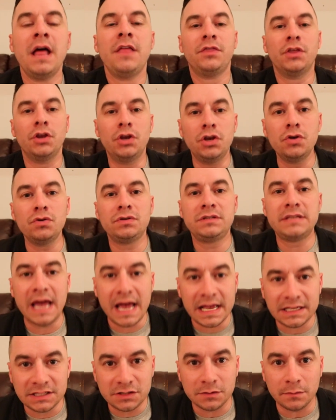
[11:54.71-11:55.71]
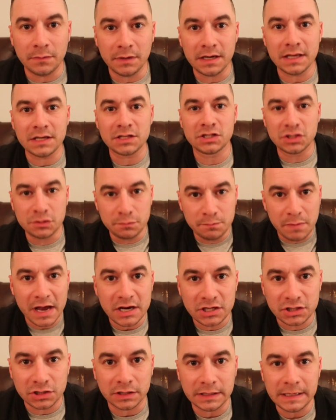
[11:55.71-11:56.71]
The New Testament
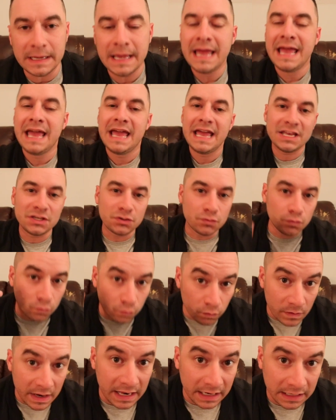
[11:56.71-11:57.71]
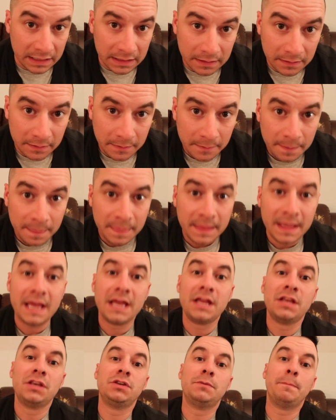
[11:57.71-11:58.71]
especially is written
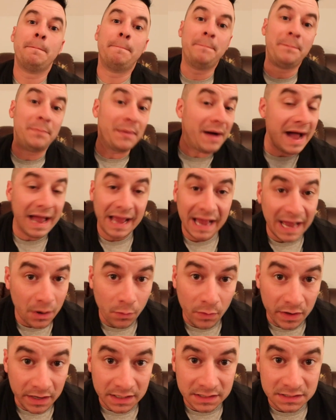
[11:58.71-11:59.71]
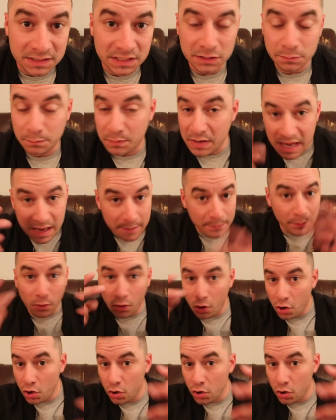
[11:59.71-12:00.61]
by eyewitnesses, people